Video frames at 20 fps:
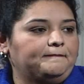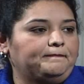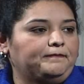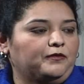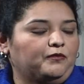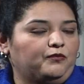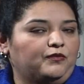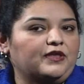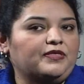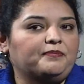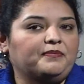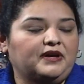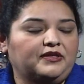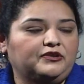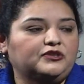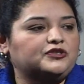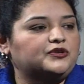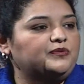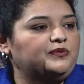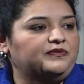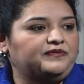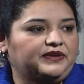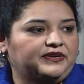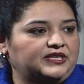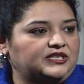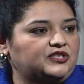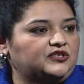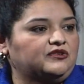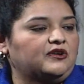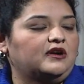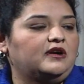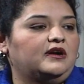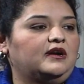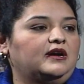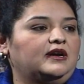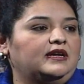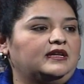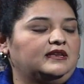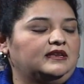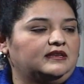with mothers who were very
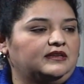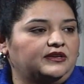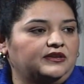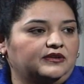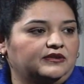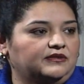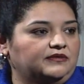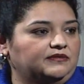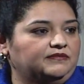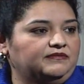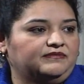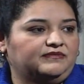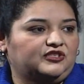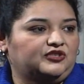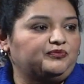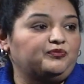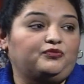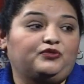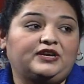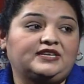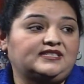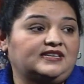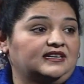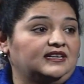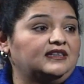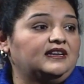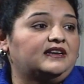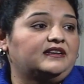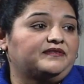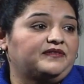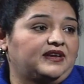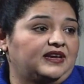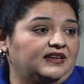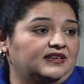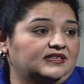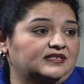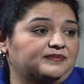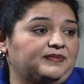strong and, you know, raising a lot of kids.